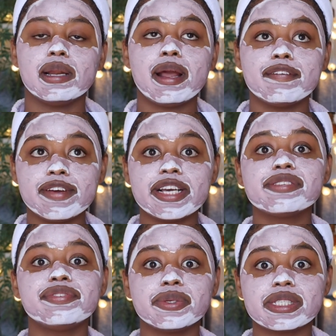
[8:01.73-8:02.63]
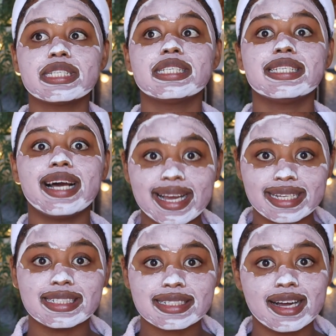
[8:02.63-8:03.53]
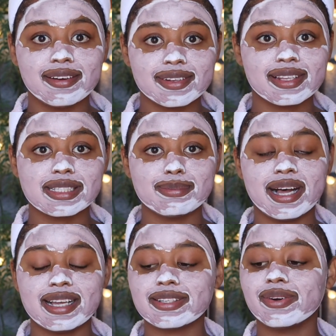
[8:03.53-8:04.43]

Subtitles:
My face feels tight after this mask,